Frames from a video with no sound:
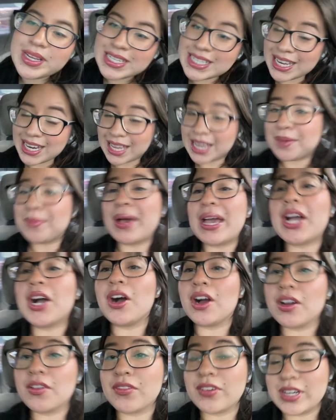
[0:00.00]
sitting in my
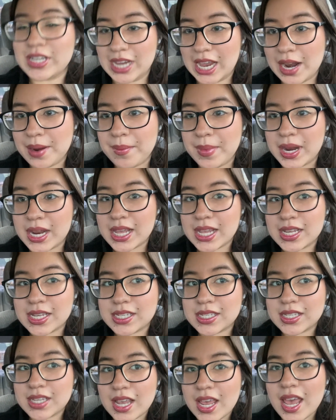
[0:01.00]
car for 10
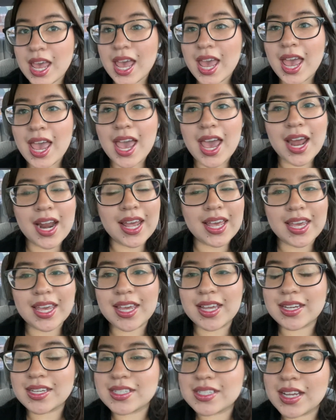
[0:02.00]
minutes and I
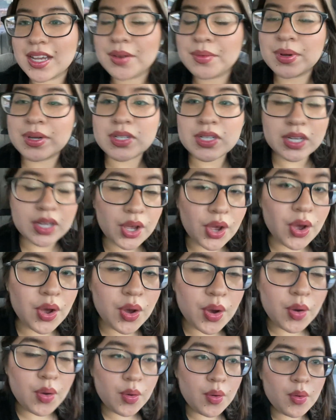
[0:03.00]
can't decide where to
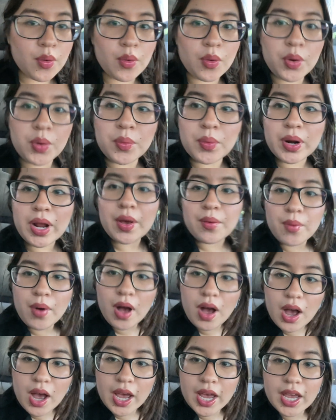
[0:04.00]
go or what I
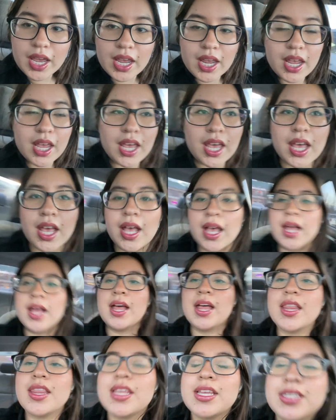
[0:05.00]
want.
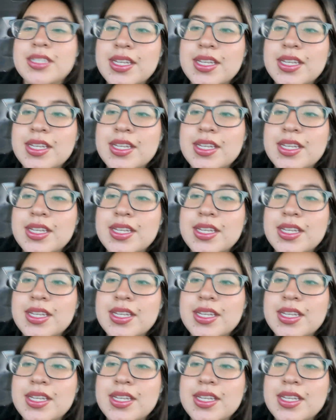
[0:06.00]
This